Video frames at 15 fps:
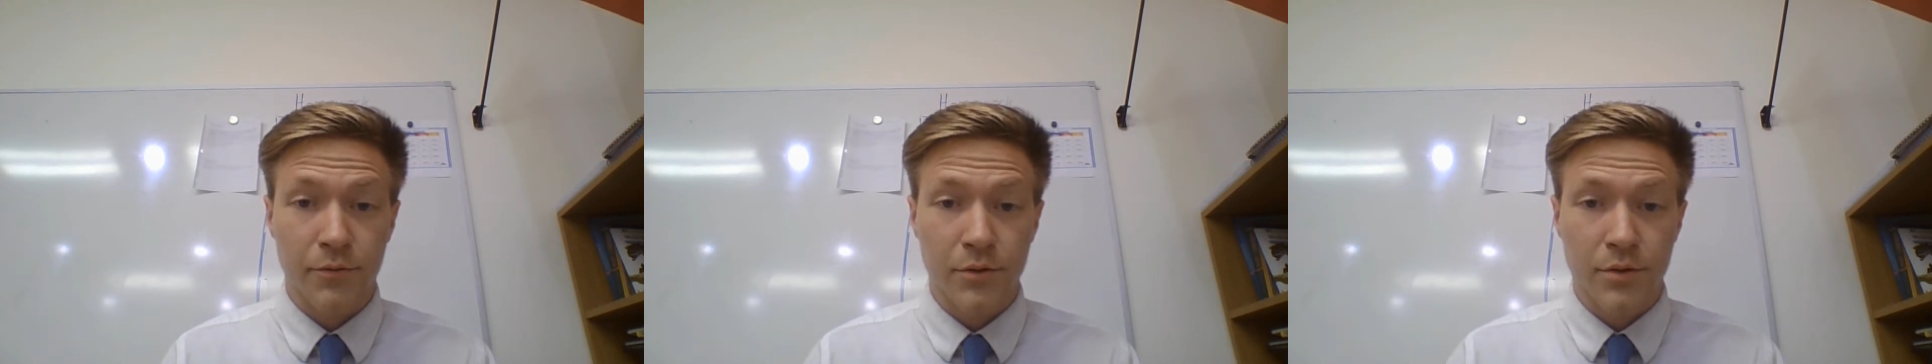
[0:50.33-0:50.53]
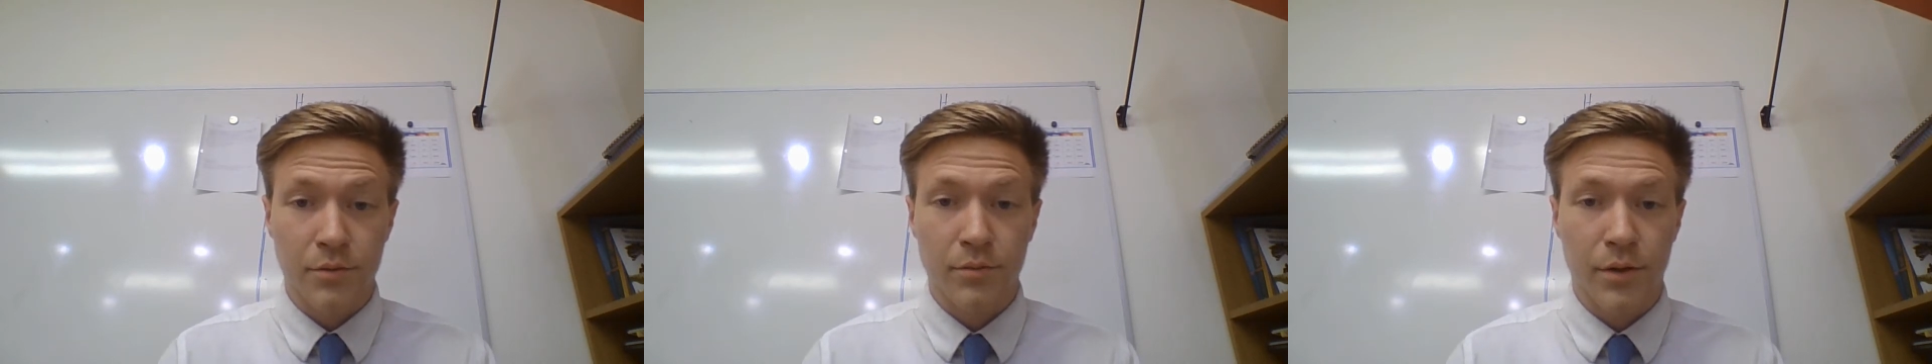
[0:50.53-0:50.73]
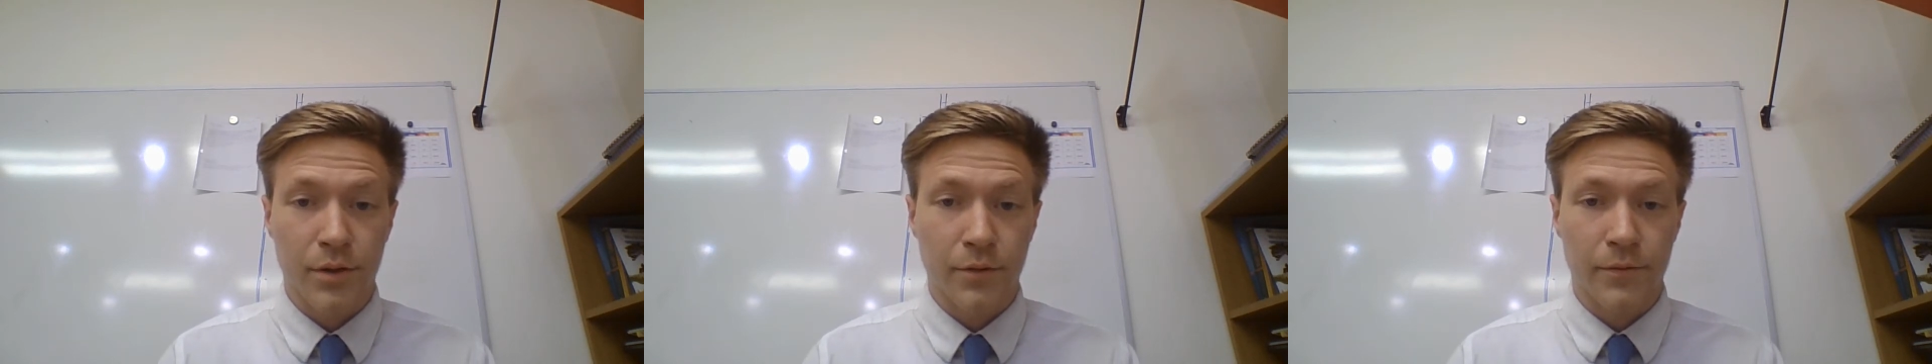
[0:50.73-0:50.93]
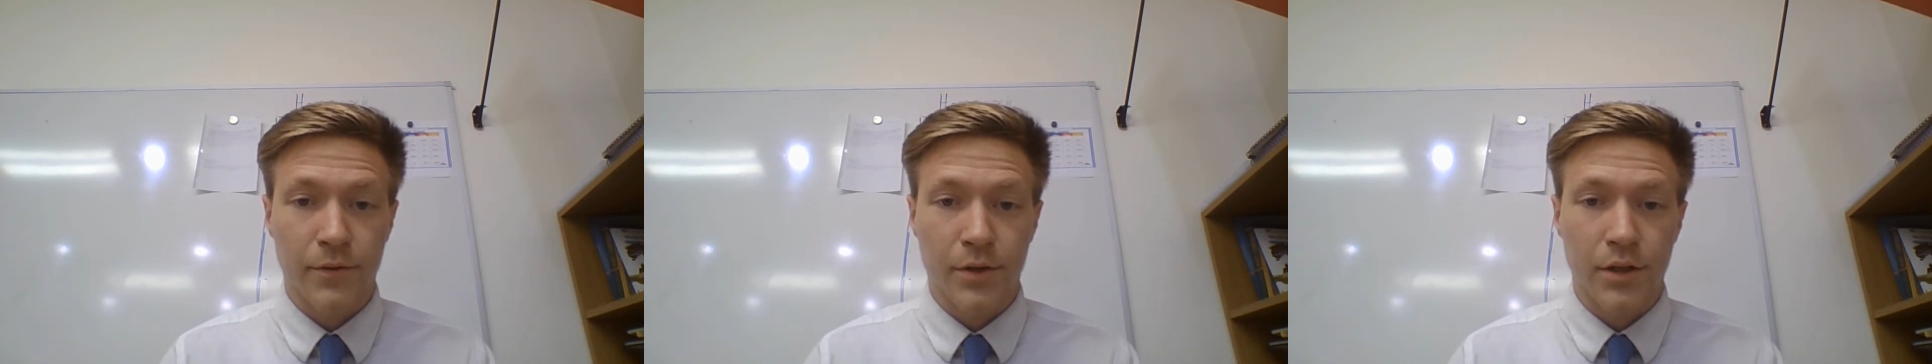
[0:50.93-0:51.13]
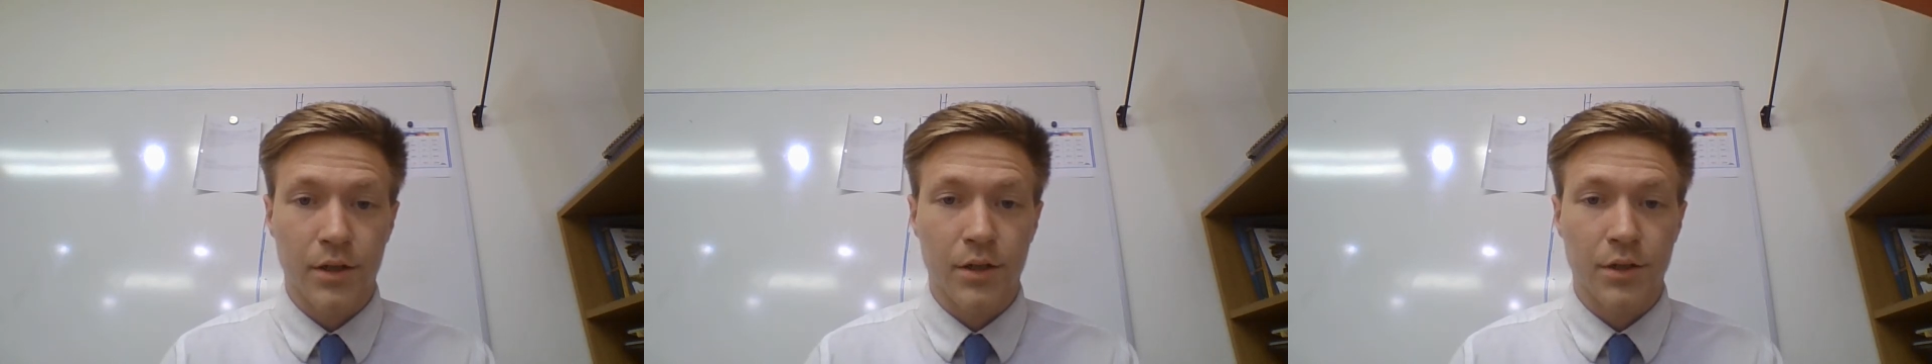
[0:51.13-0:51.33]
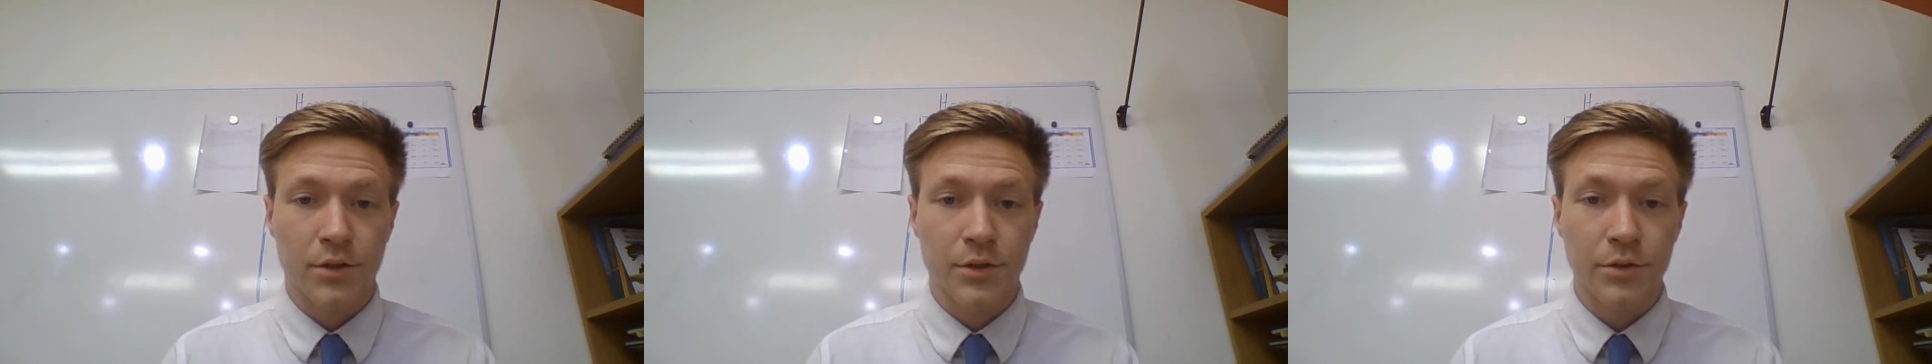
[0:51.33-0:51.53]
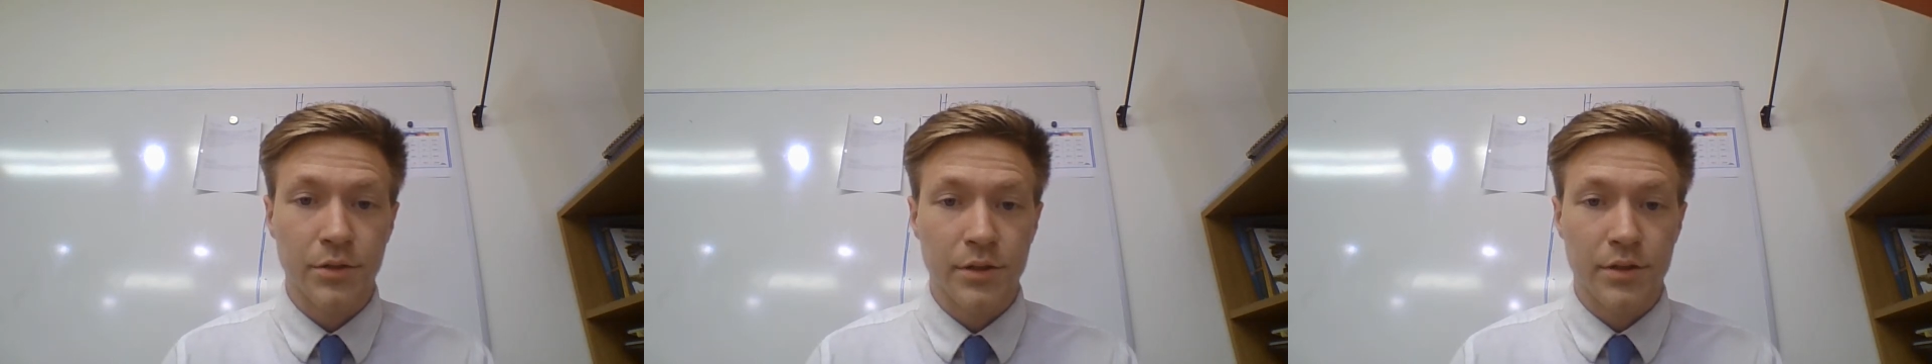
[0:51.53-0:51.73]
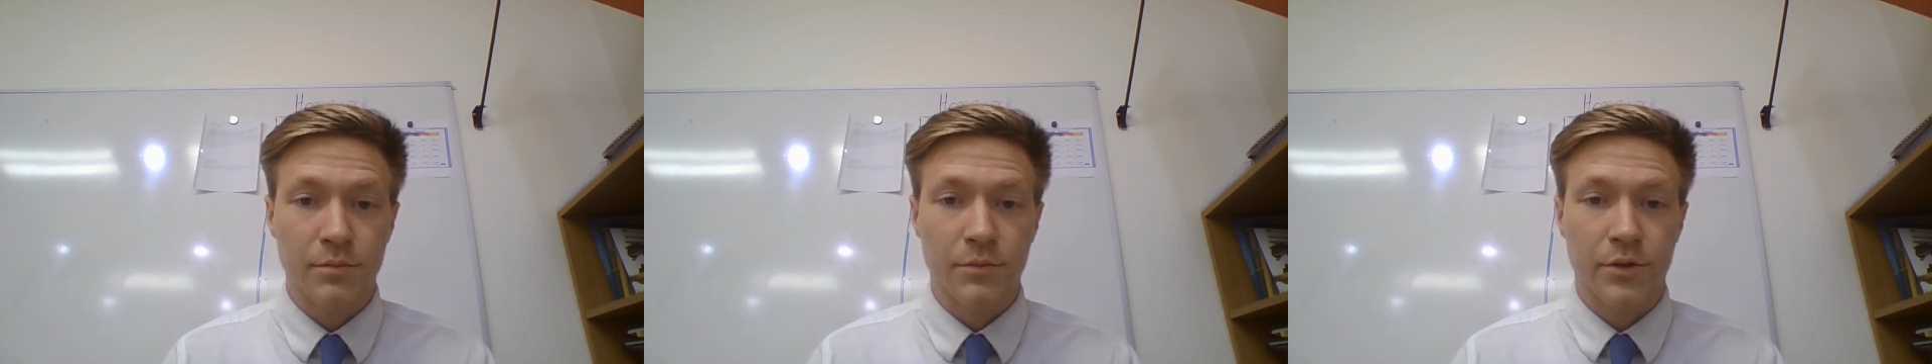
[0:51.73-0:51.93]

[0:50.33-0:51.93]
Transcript: which we went over in our Judaism